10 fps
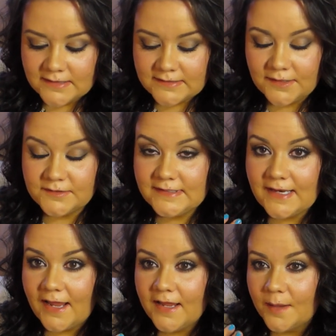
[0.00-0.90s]
So today
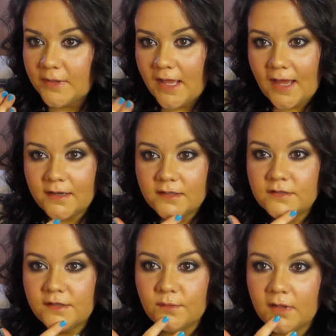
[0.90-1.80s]
I'm kind of
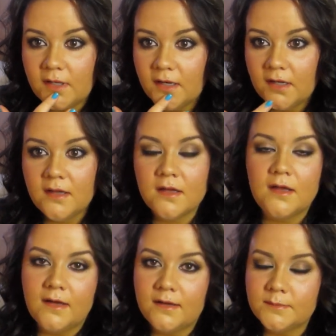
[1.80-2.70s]
doing
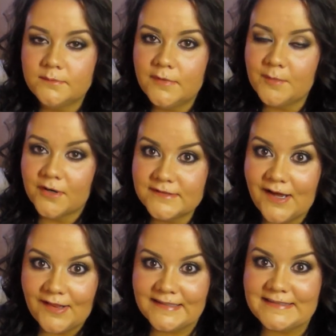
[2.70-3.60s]
um, a
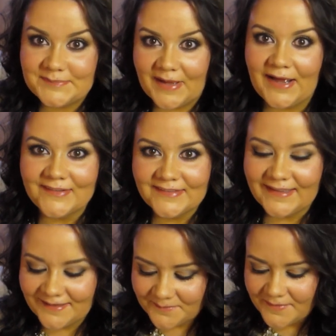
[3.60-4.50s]
Marsala inspired
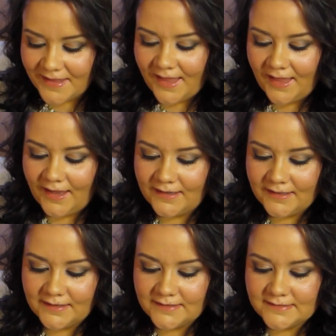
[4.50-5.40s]
lip and
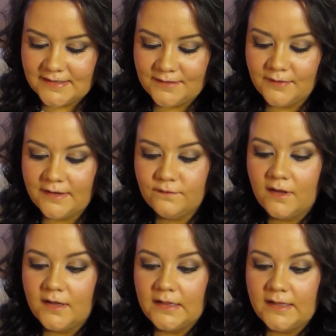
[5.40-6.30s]
it is the
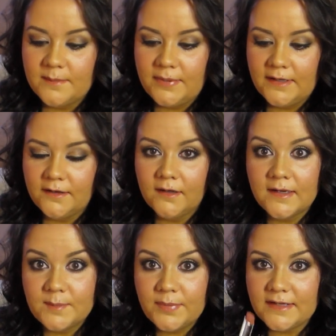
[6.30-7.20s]
Revlon Lip Butter
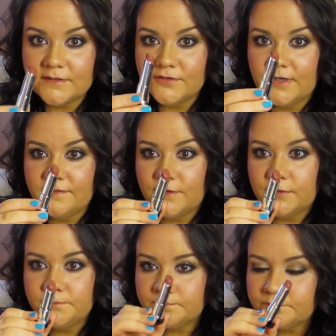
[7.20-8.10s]
in Pink
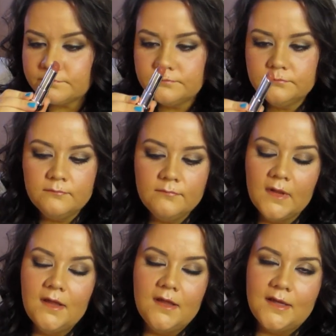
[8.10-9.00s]
Truffle.
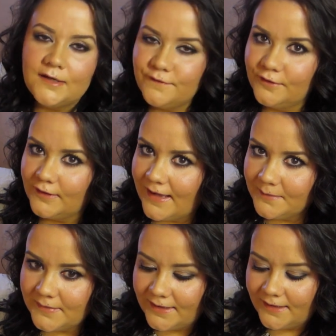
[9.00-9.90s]
And if you're
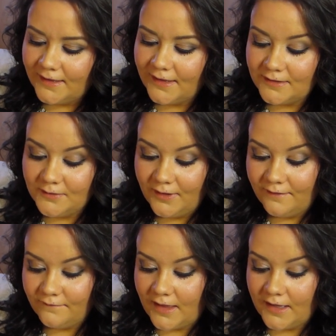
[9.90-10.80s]
like me and you
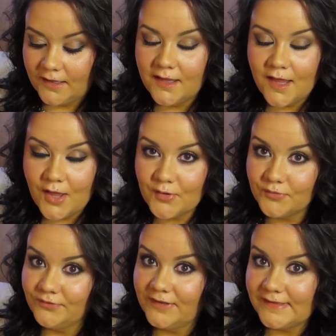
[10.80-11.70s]
have like
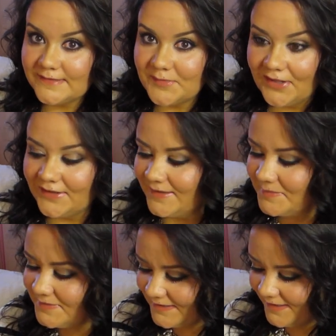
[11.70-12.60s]
really small
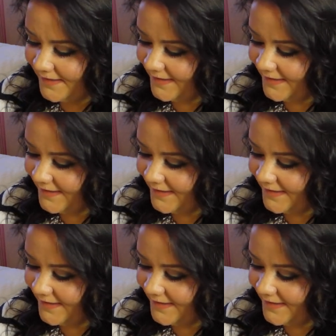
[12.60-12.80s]
lips